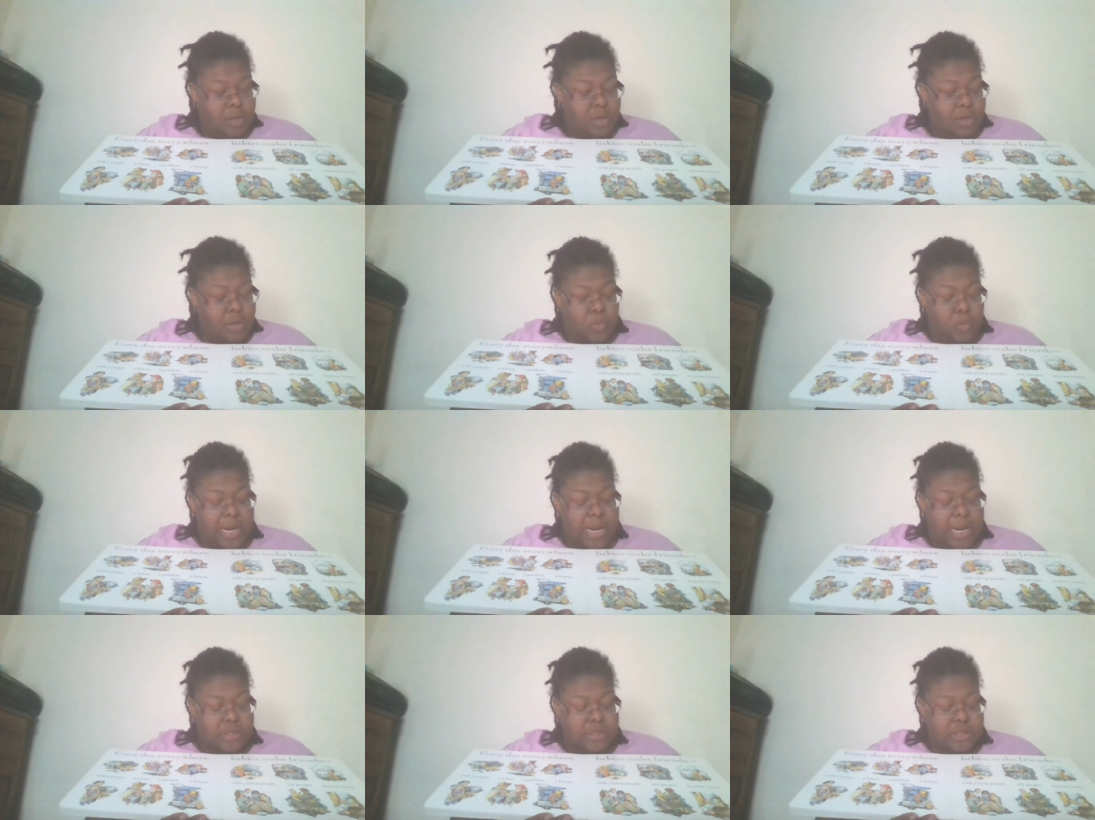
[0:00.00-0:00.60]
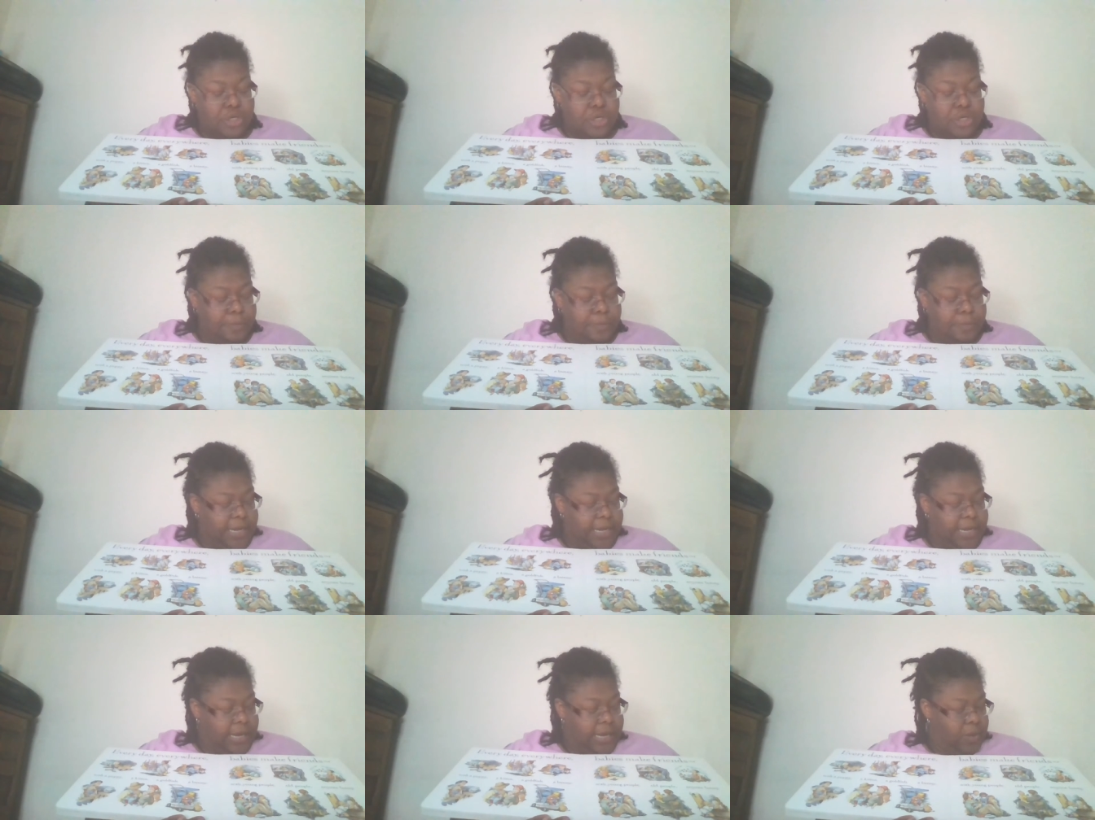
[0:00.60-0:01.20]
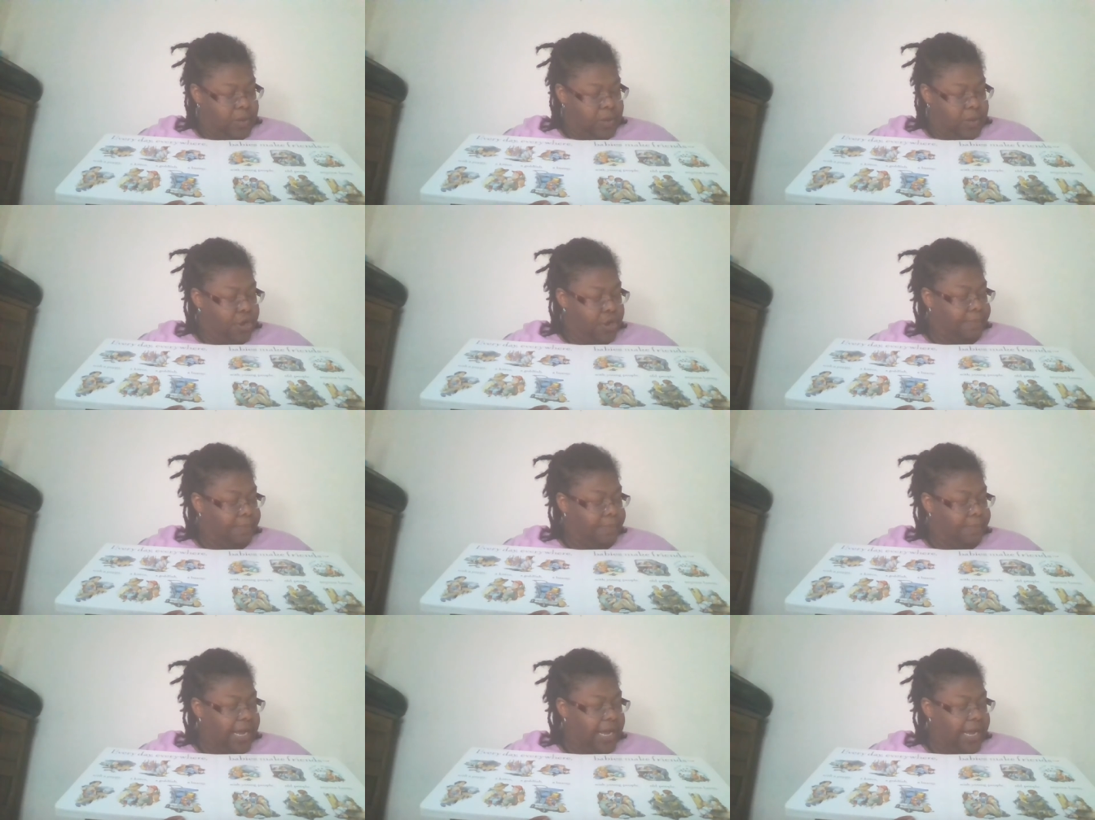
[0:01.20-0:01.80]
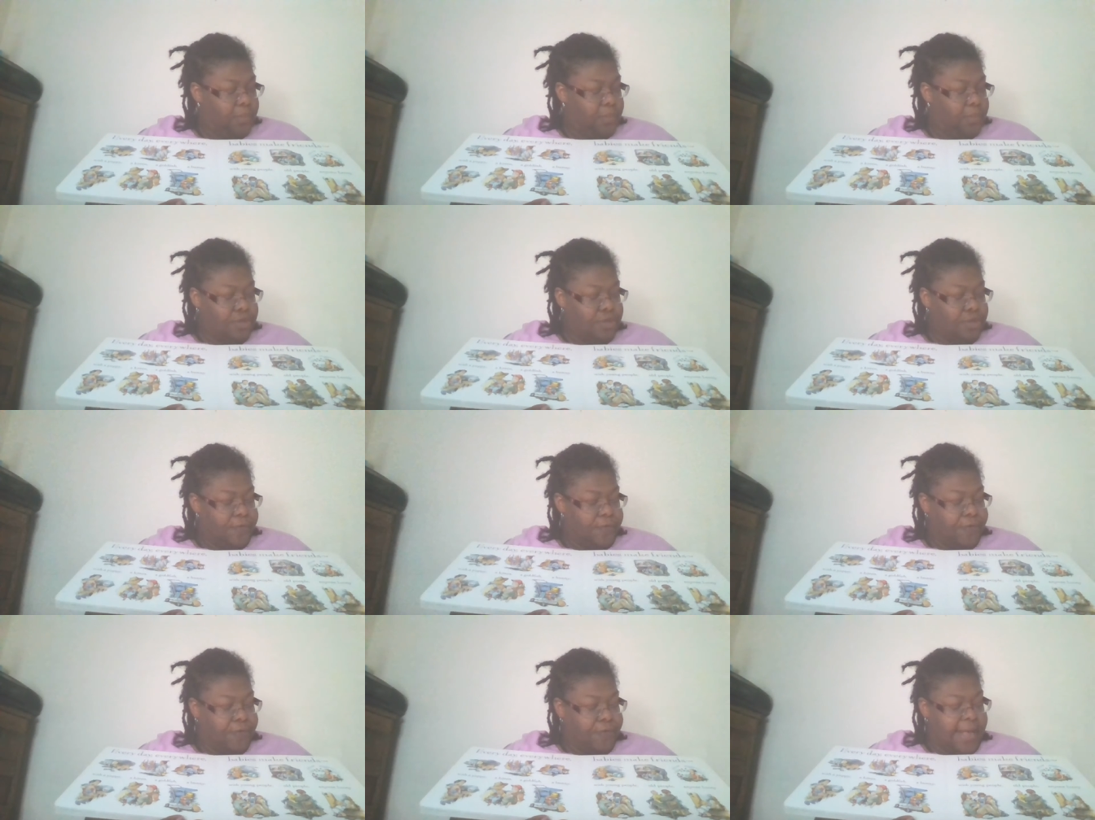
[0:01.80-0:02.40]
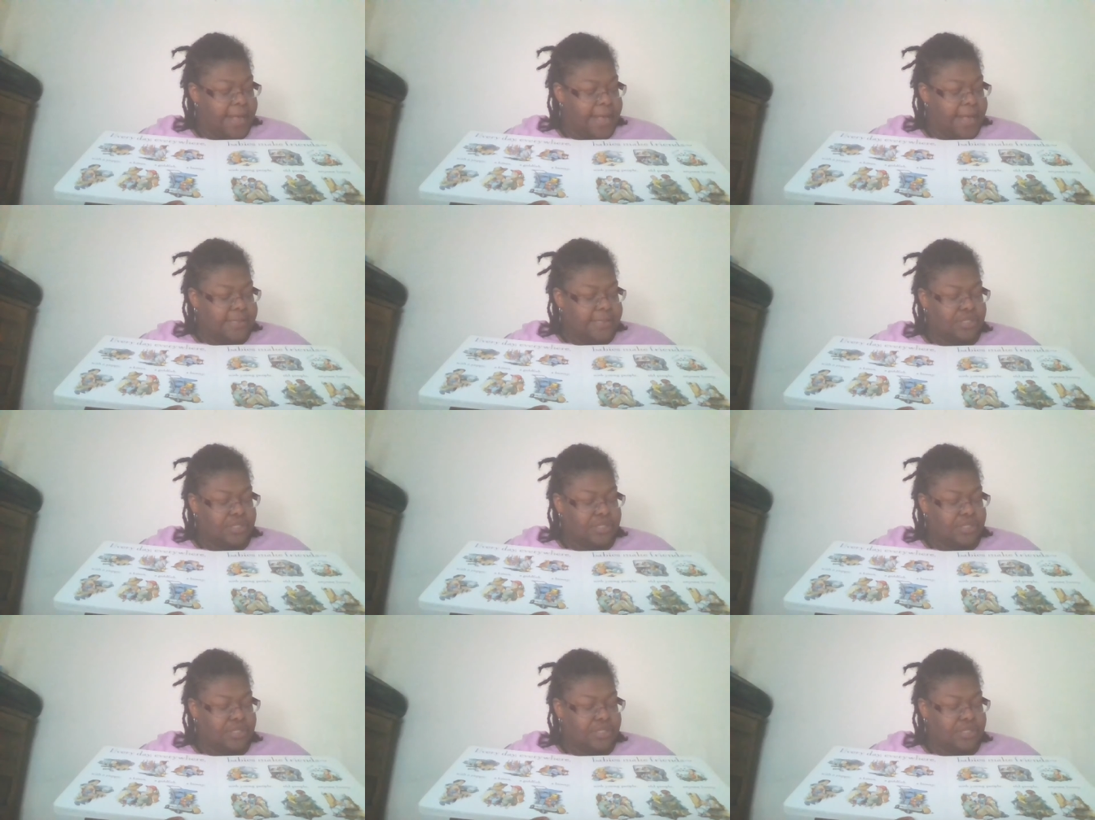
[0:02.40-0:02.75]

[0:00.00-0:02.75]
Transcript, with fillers: What else are you playing with? Are you playing with your friends?